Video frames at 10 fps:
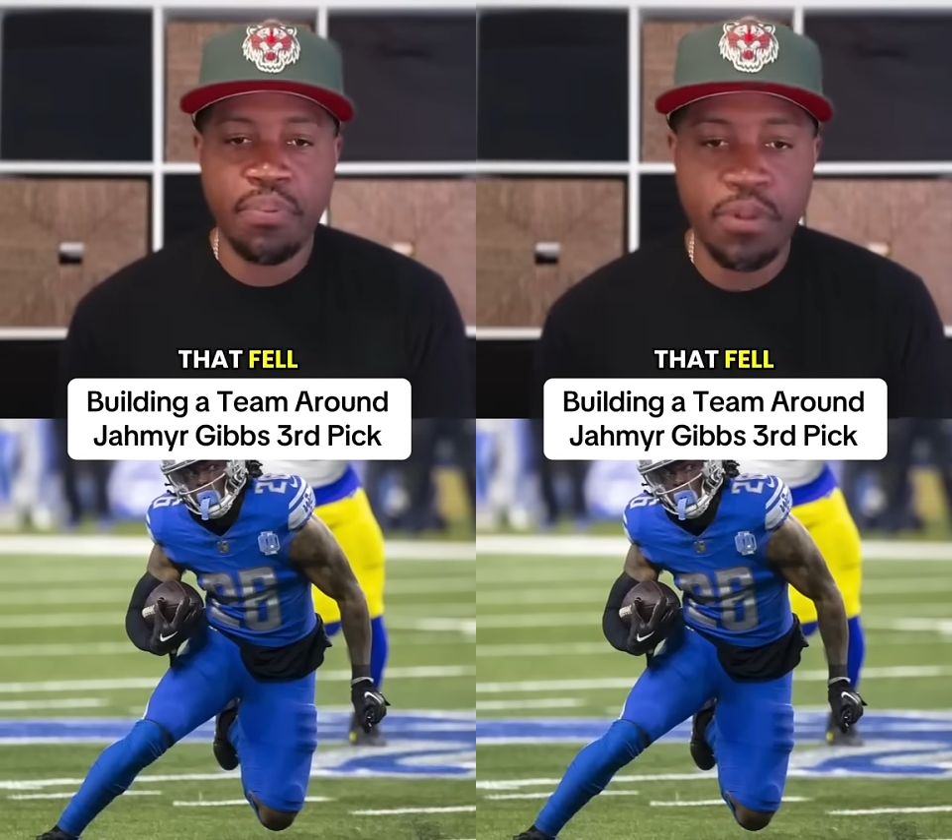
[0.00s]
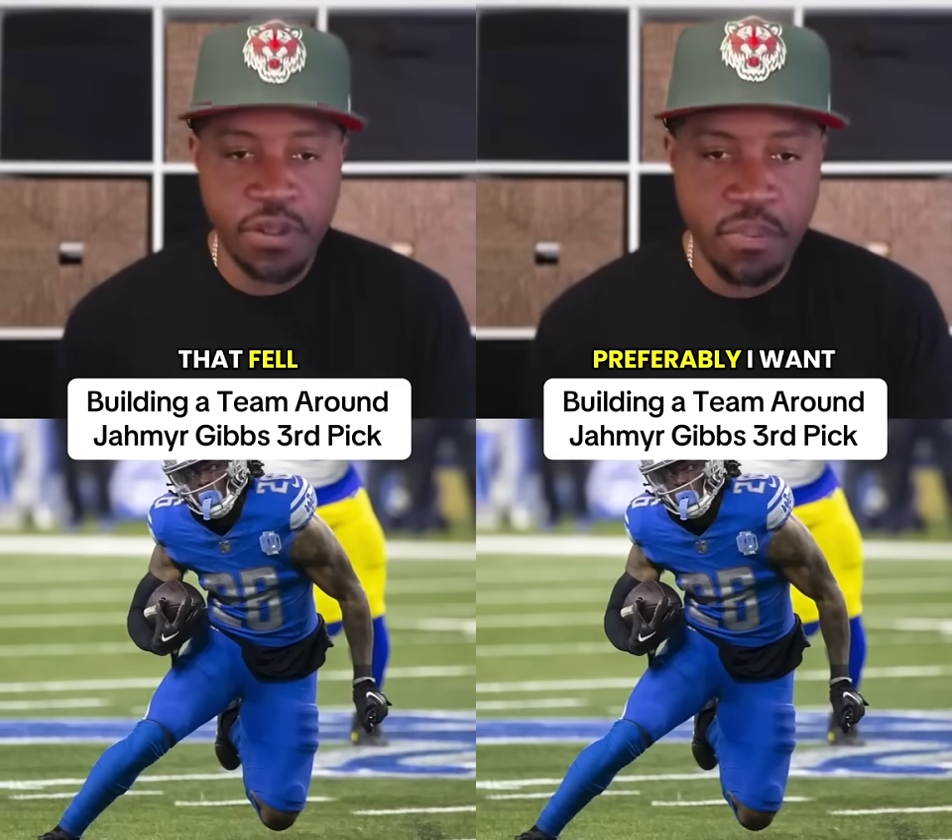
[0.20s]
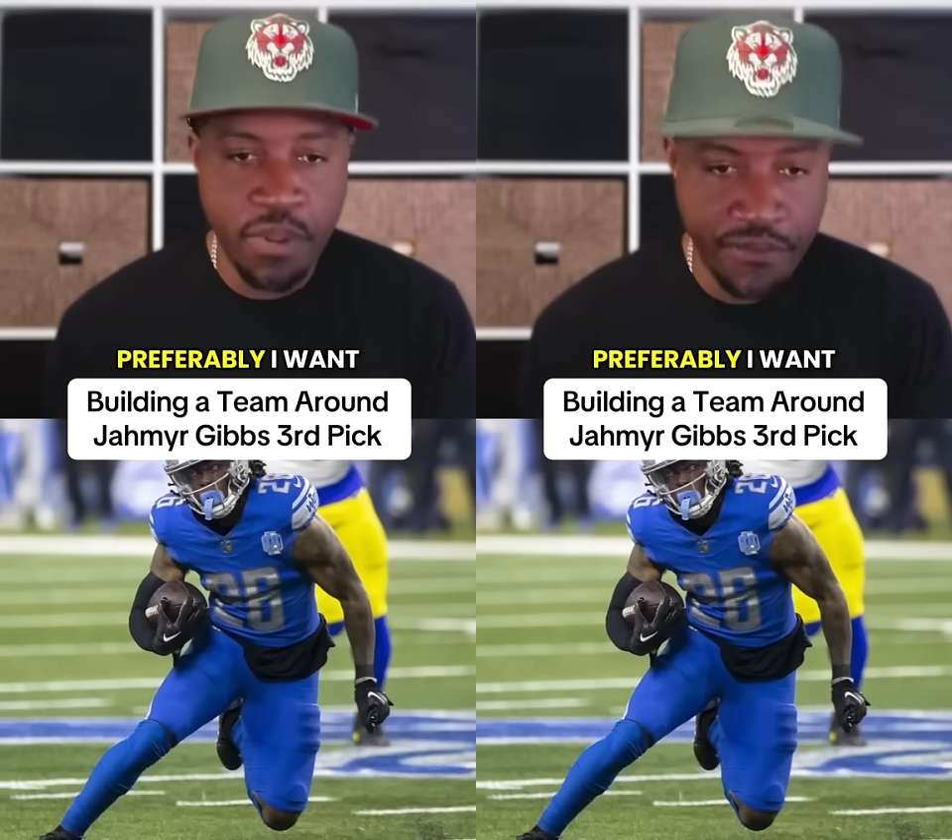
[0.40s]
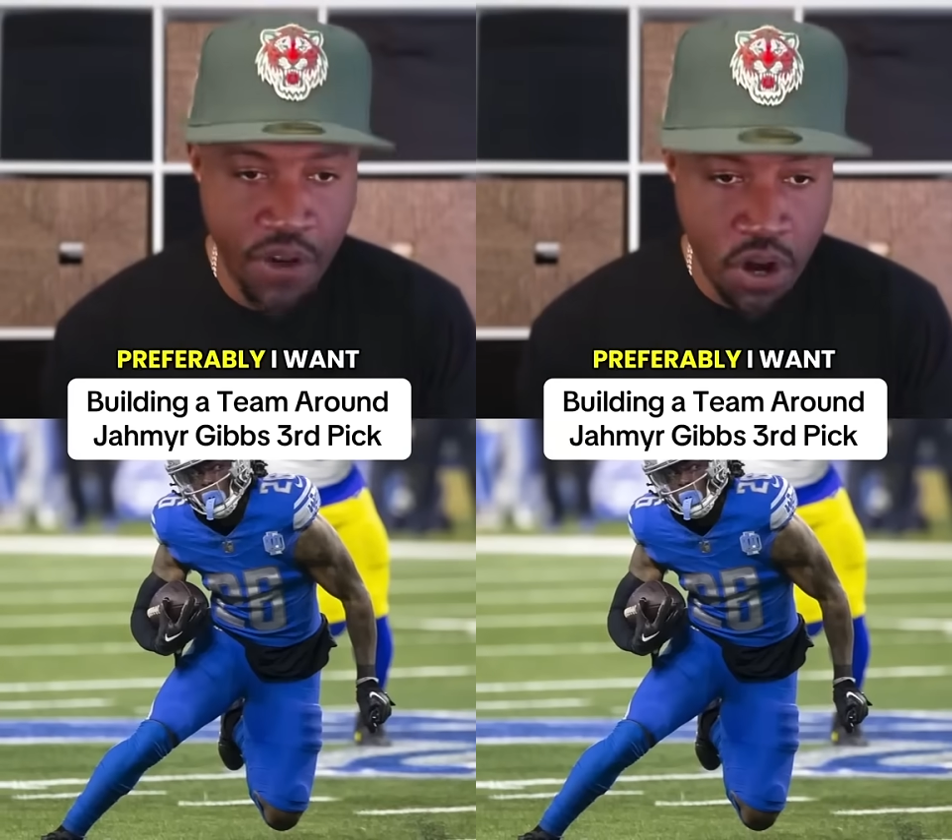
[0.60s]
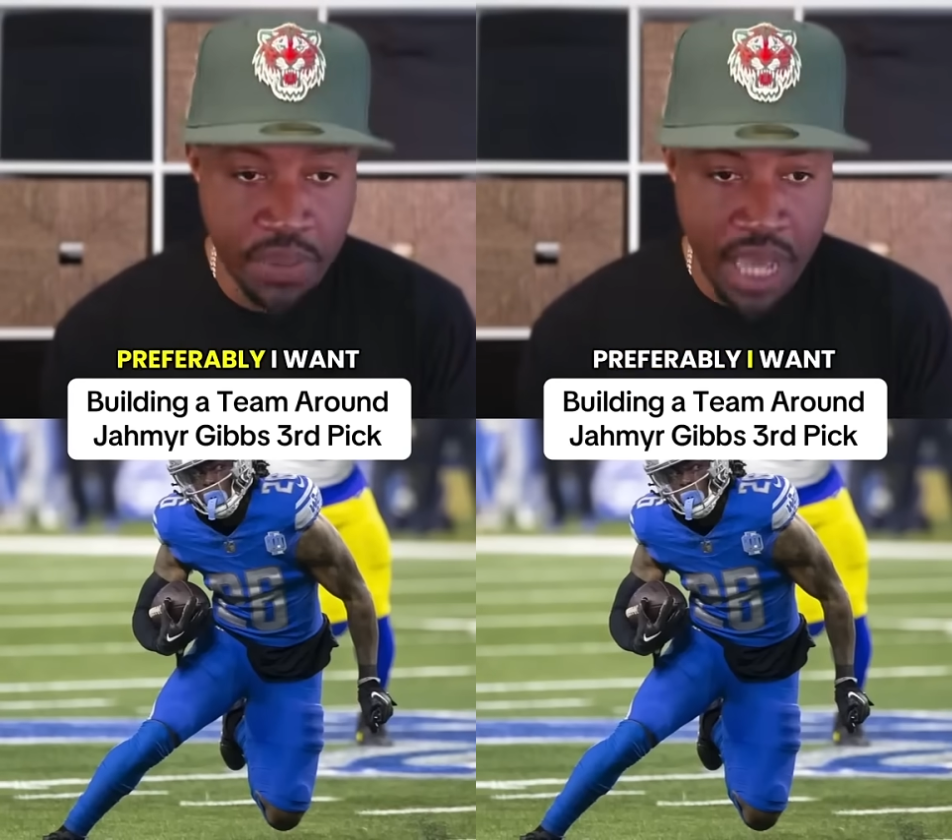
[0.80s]

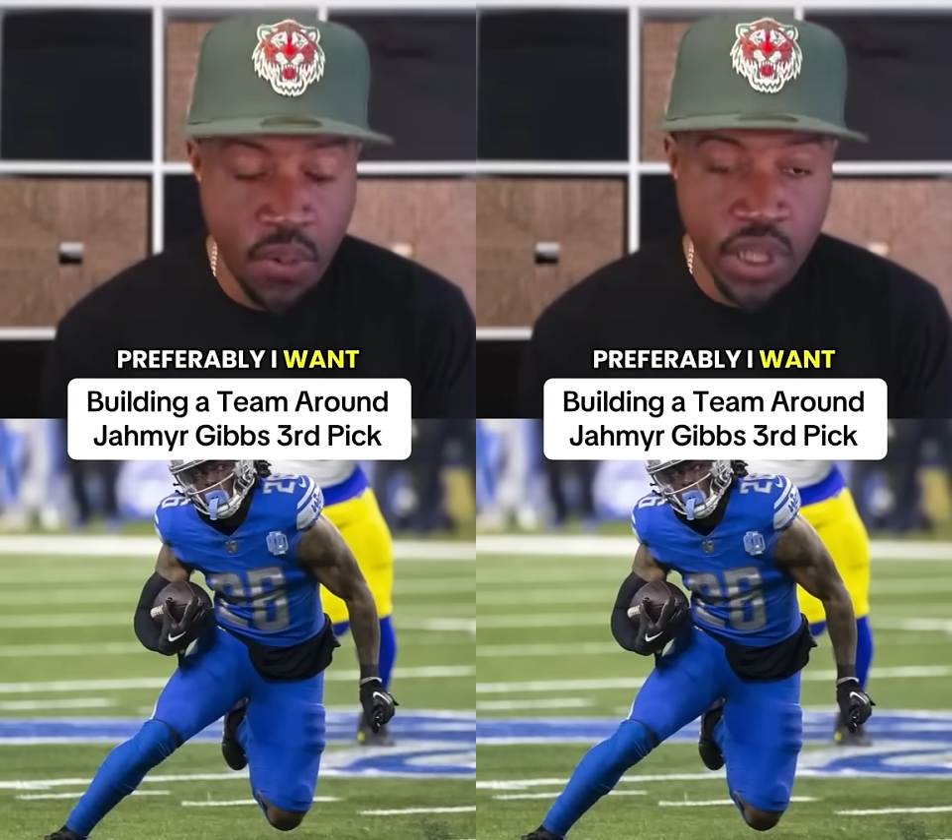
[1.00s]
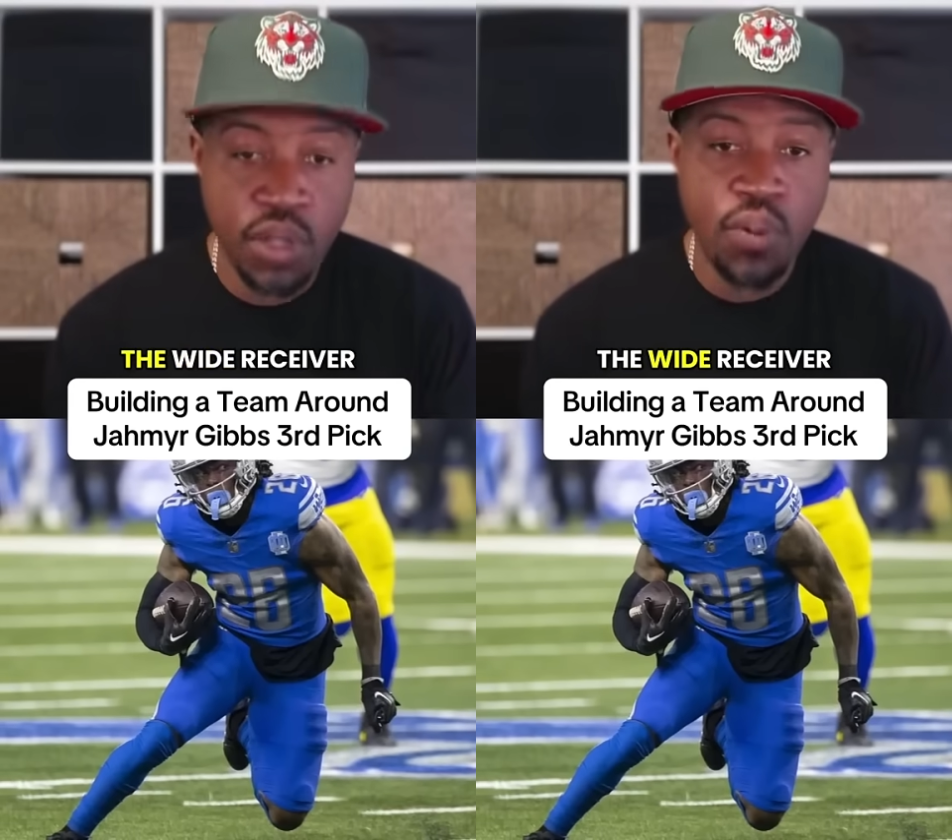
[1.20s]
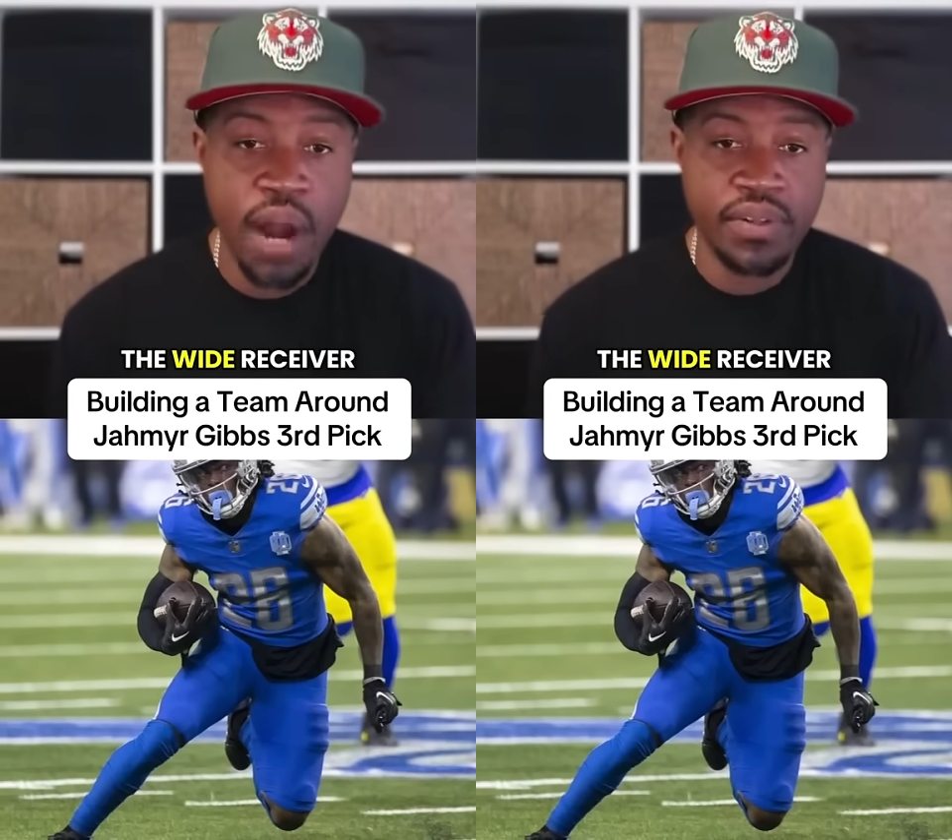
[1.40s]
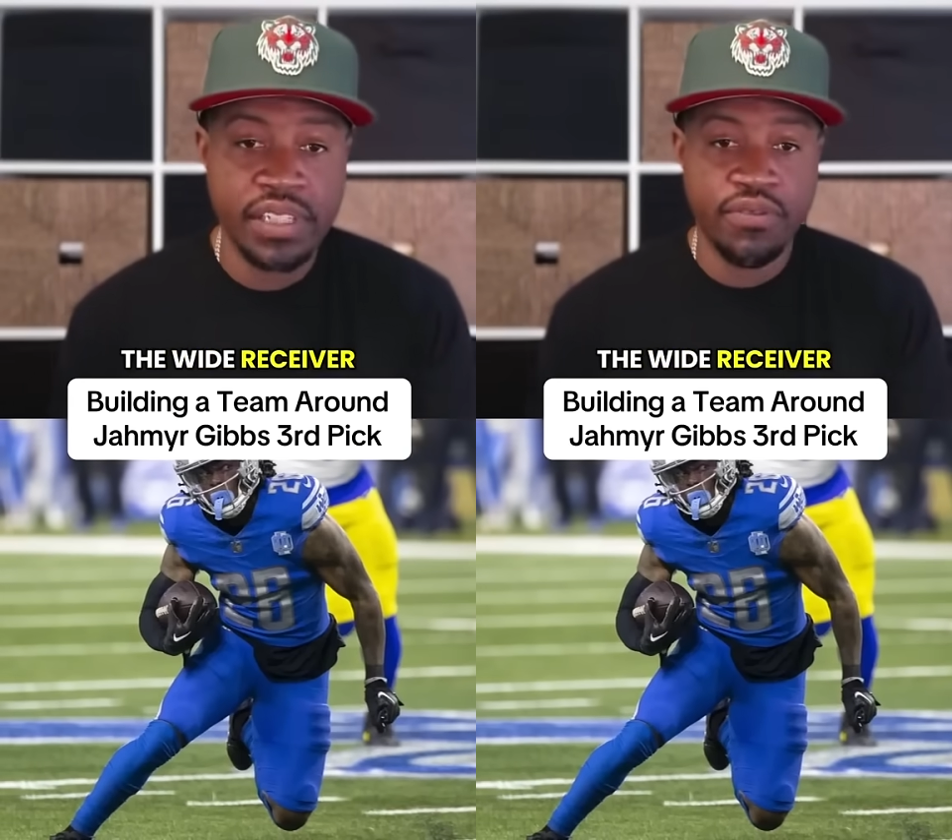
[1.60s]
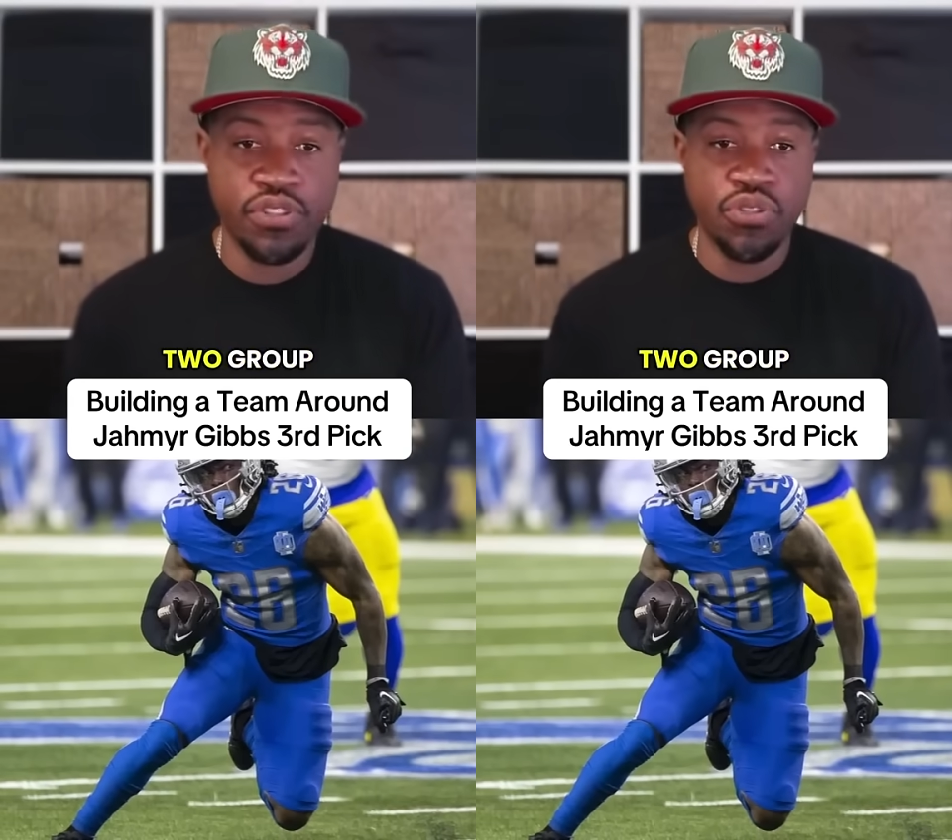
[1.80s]
Preferably, I want the wide receiver
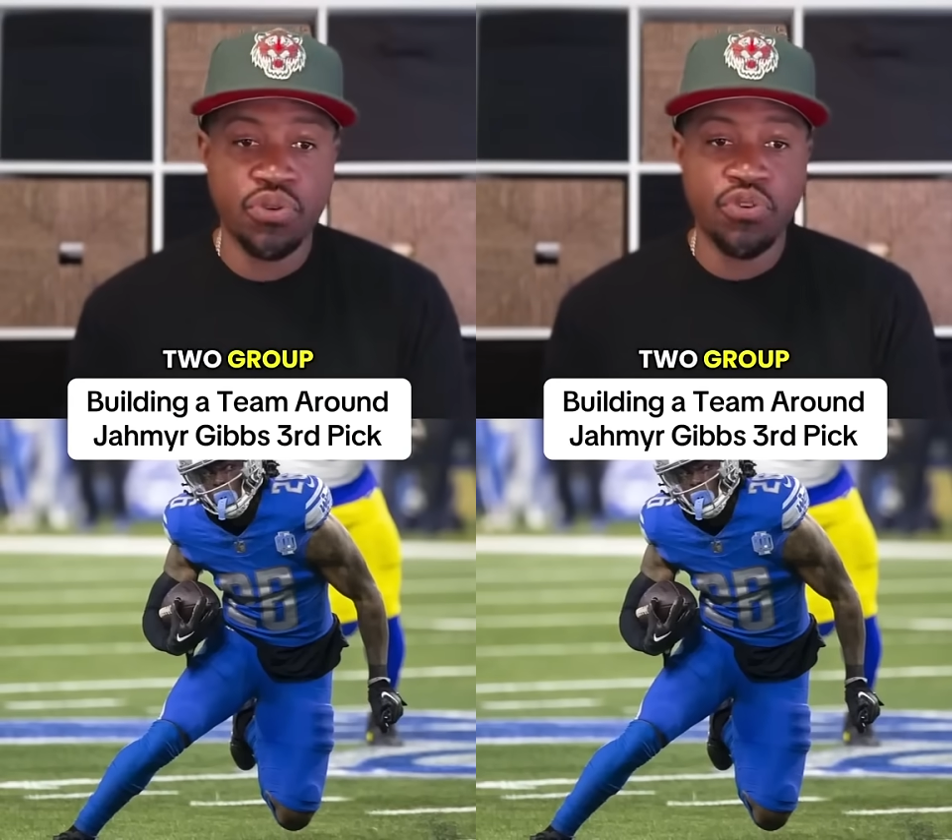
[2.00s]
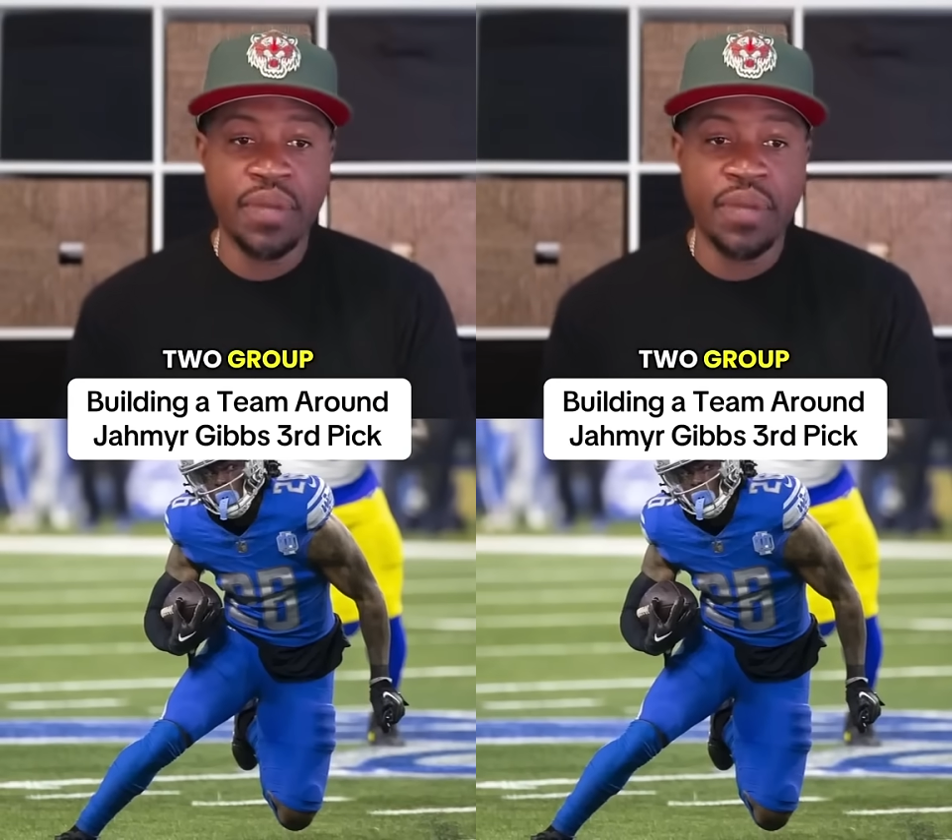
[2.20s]
two group.